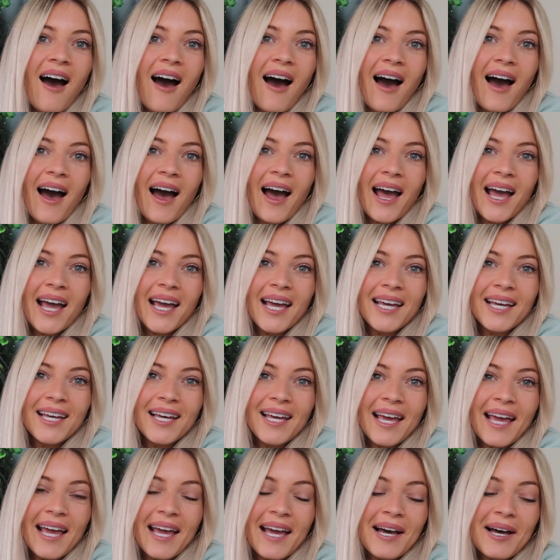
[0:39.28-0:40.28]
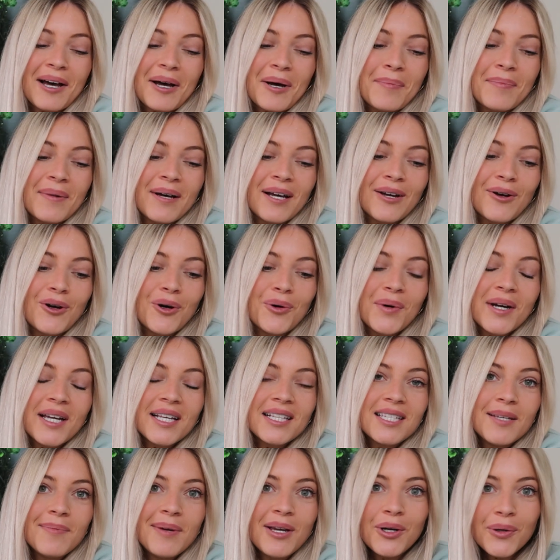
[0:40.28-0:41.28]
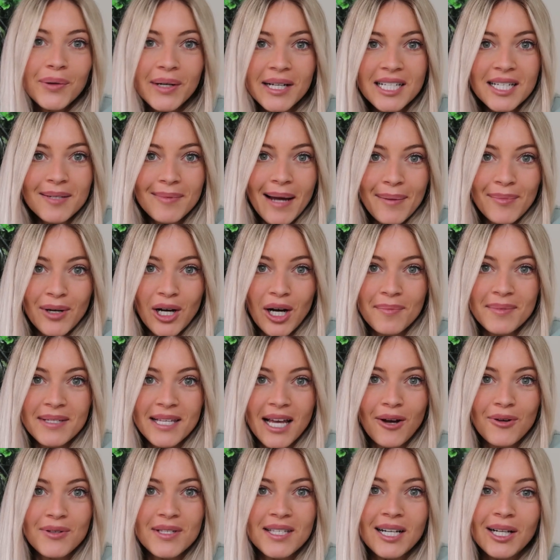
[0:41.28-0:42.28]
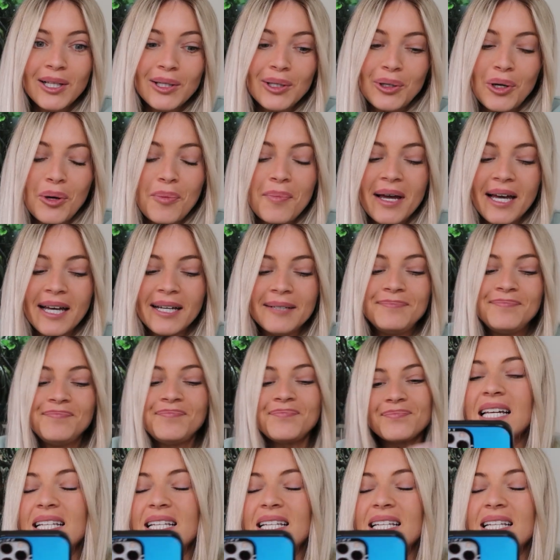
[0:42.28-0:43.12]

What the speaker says: I am going to be going to my mom's house in a little bit.